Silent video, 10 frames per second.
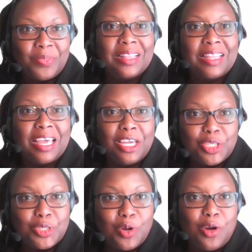the
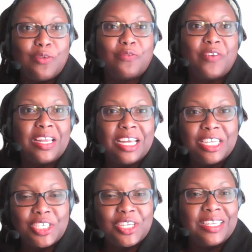issue of
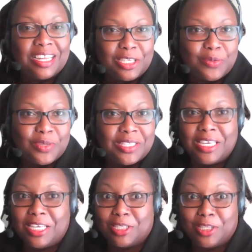financial inadequacy
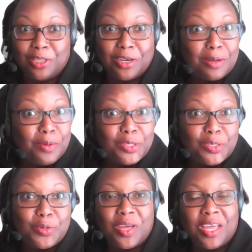is not about
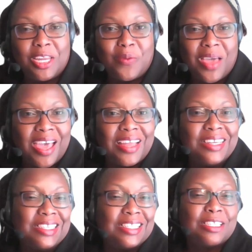to go anywhere, and
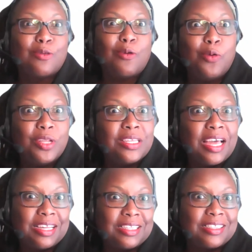it is as old
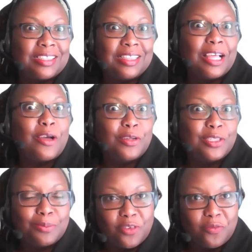as the
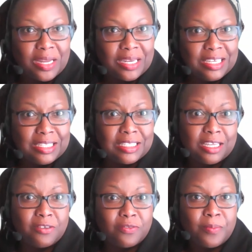concept of money
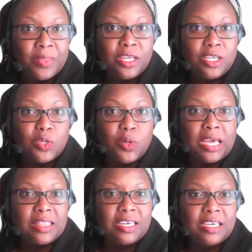itself. So
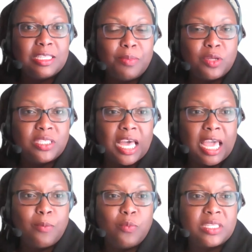I think it's about
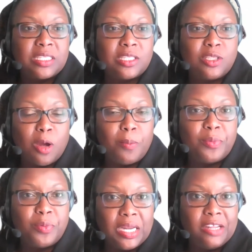time we stop
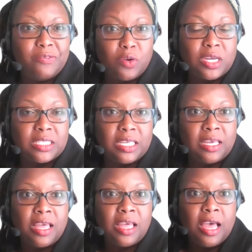really
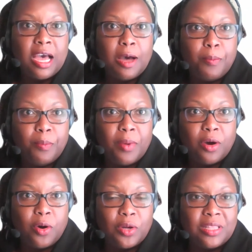focusing
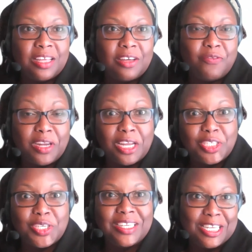on the
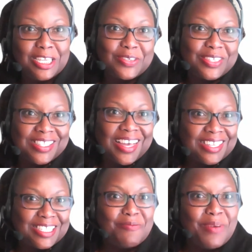financial inadequacy. I
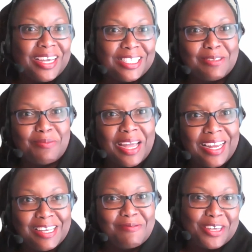see Mai is
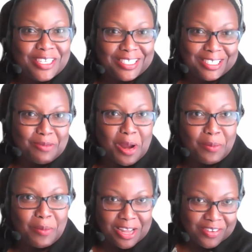smiling because she's
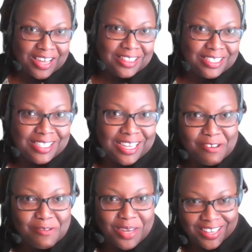probably never had this side
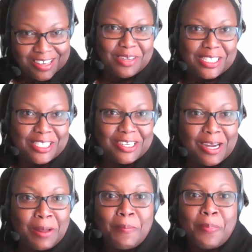of my
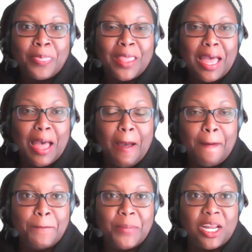story.
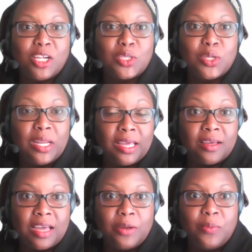But also,
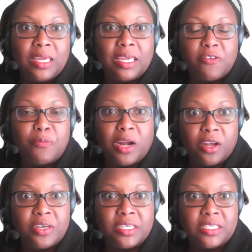can we give
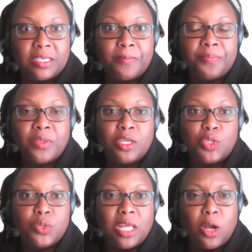priority
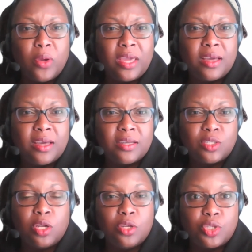to the quick
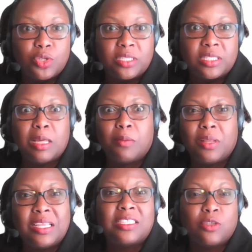solutions?
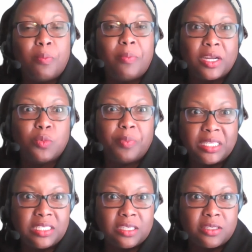Let's go back to
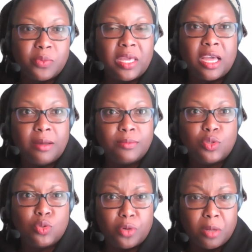basics when it comes
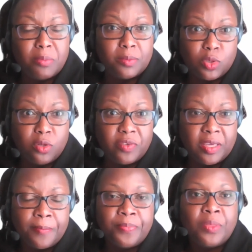to problem
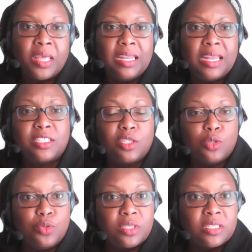solving. Let's
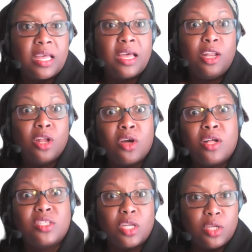use
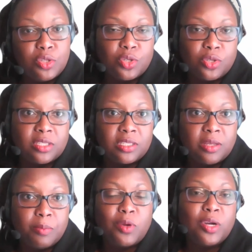local solutions
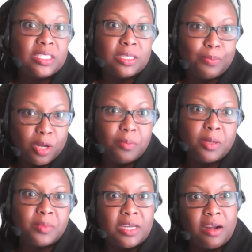because the
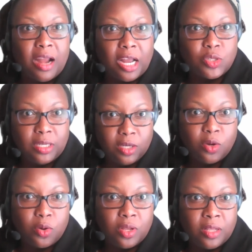problems are actually
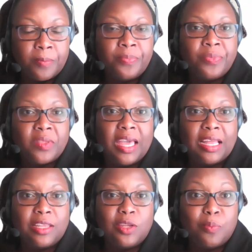local.
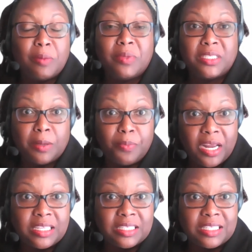And you might be
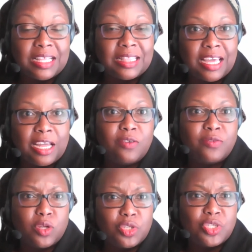surprised at the kind of
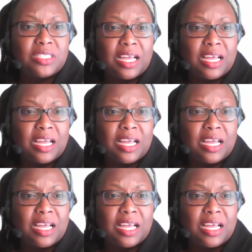solutions that